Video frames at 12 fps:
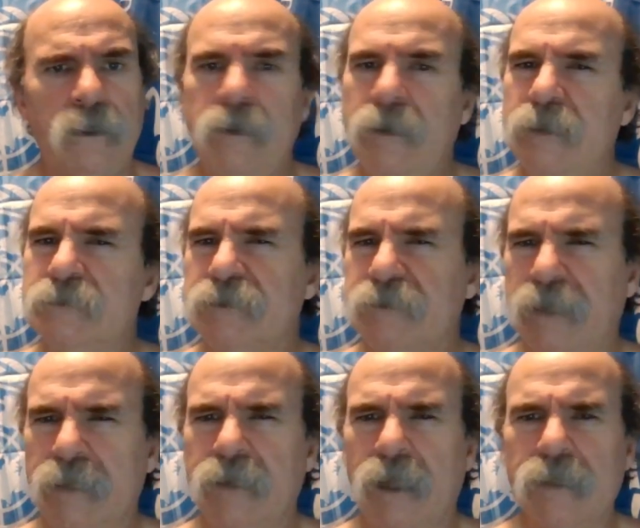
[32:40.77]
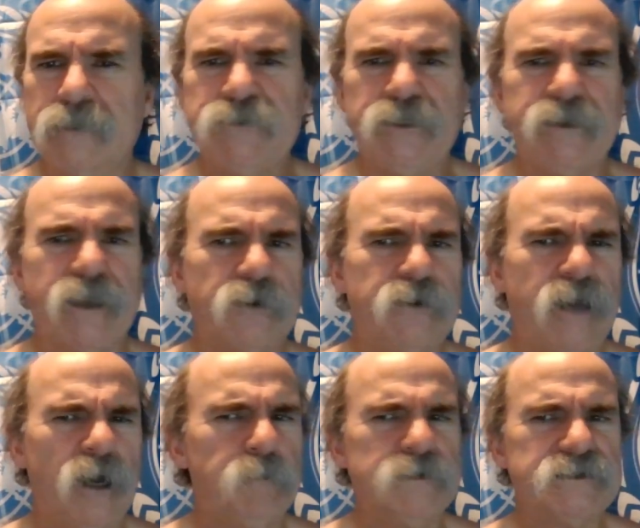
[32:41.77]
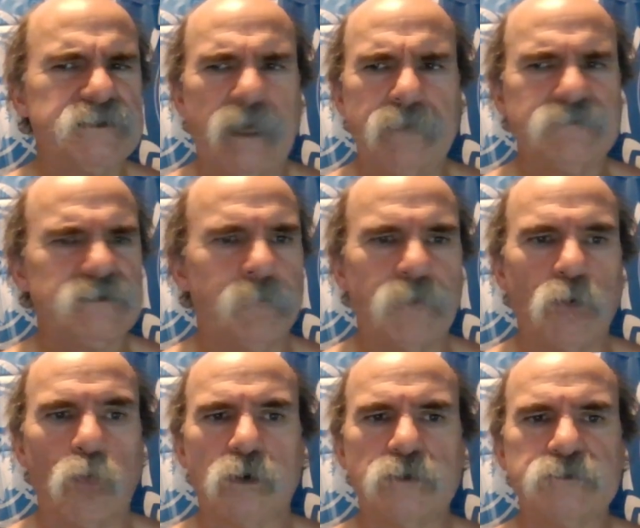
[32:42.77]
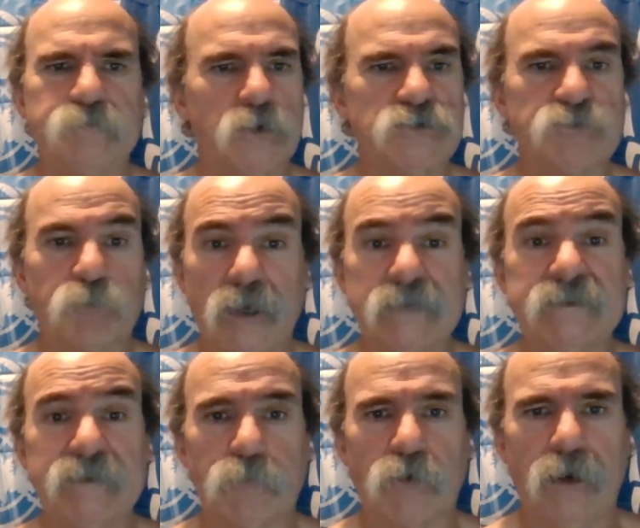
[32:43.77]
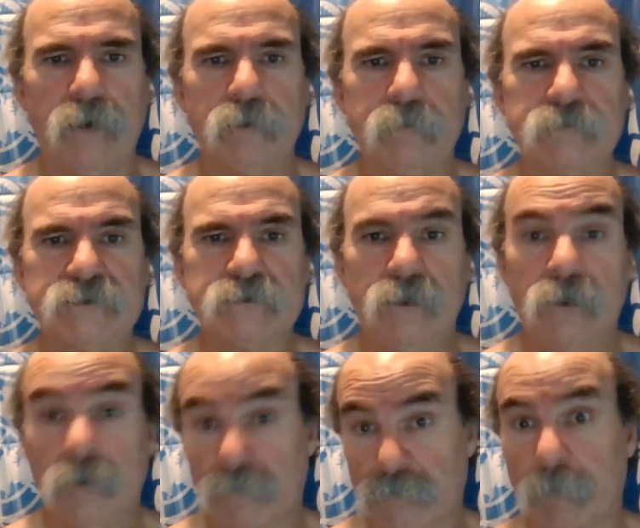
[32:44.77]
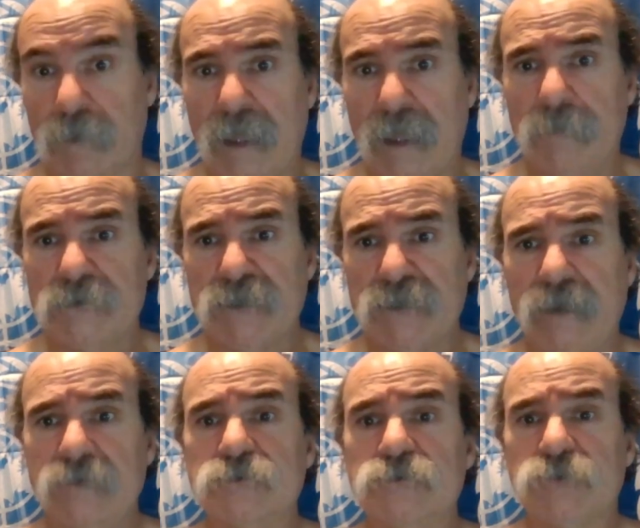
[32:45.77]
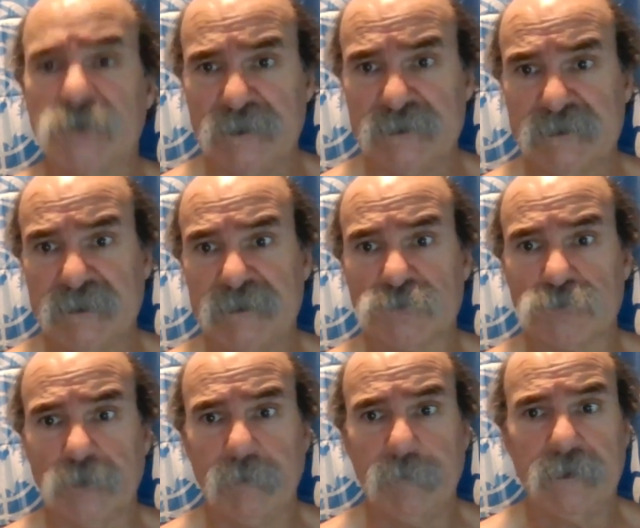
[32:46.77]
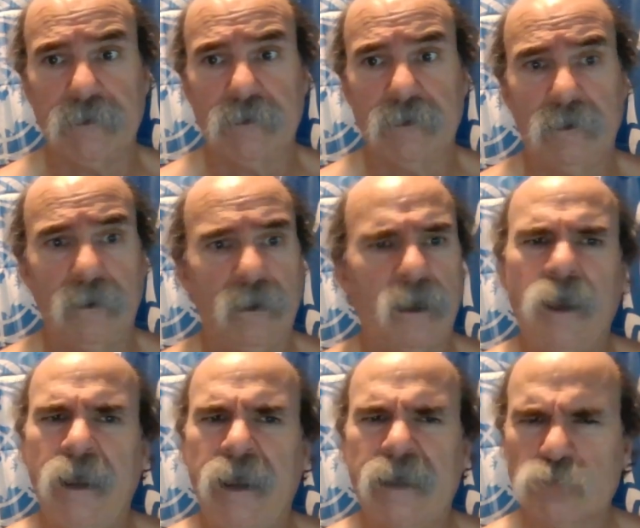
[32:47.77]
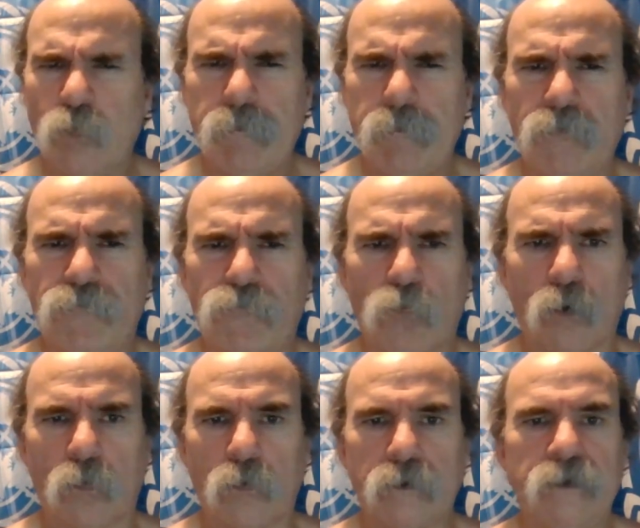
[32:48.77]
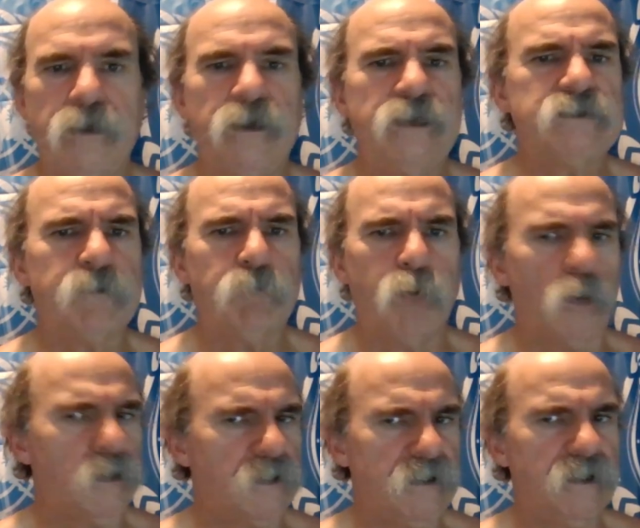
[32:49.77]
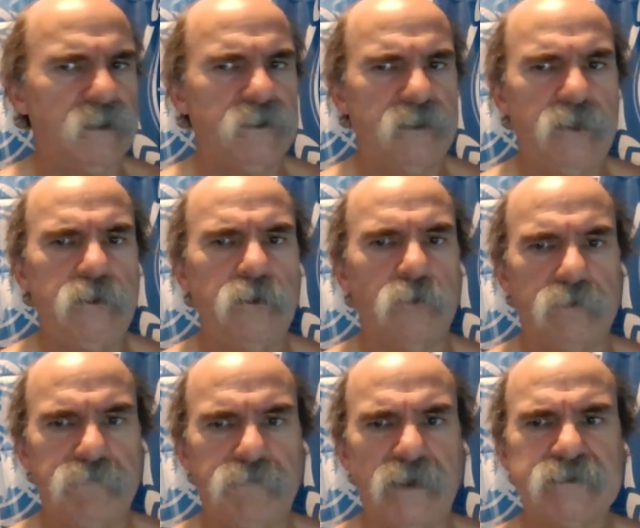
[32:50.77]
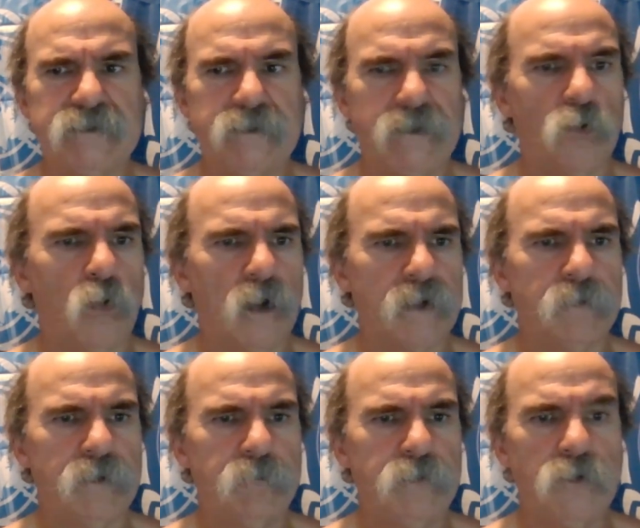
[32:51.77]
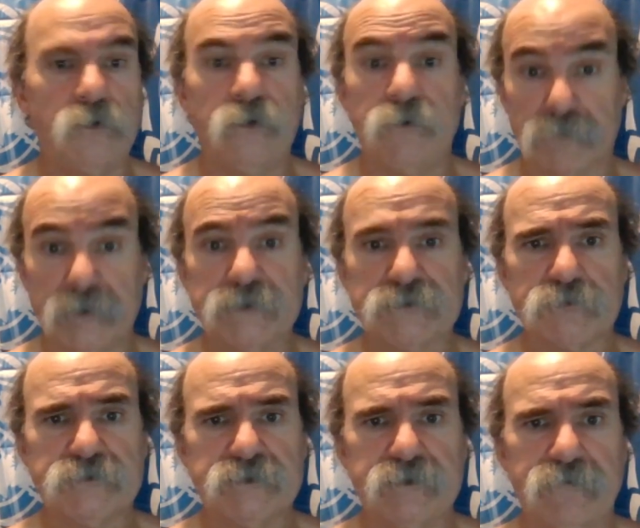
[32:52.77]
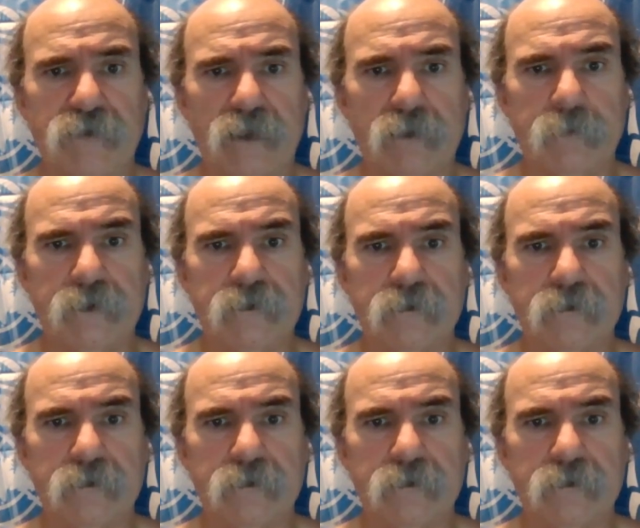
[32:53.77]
It's a technology that could help us solve some of the world's most pressing problems, from climate change to disease treatment. As we move forward, it's important to continue investing in quantum computing research and development,